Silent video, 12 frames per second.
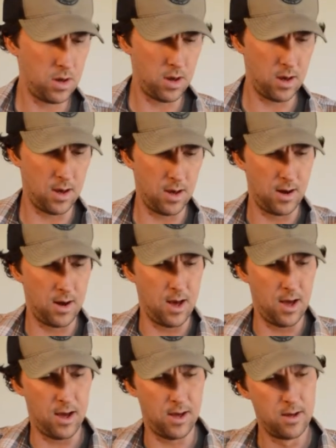And
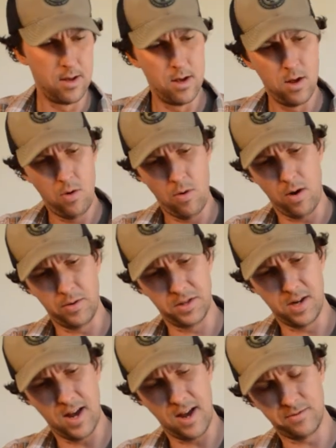uh, we're always
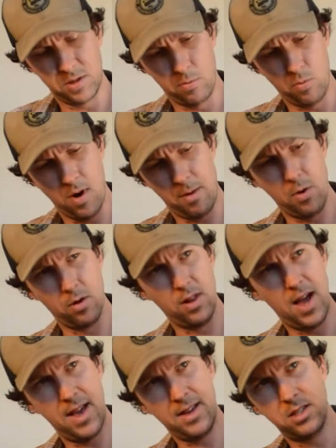going to have some rubber
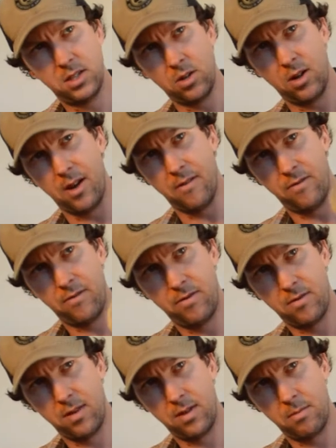legs, so I've
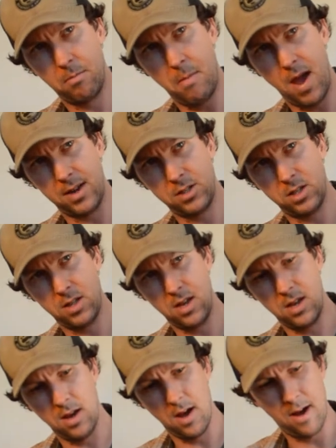matched
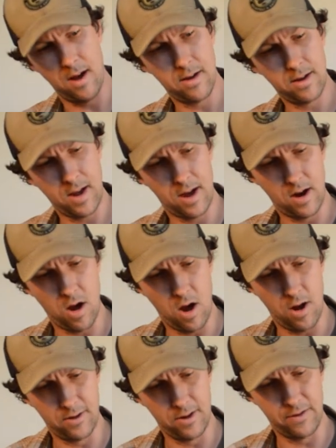the uh, kind of
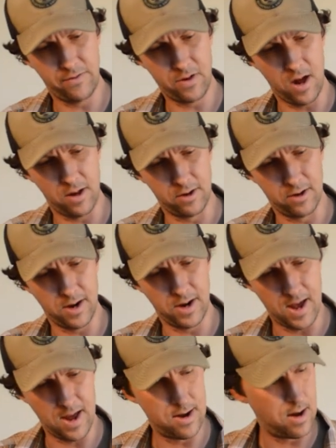olive color
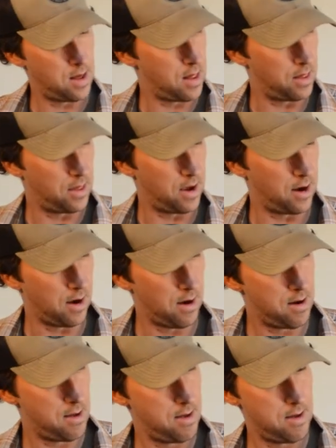again there.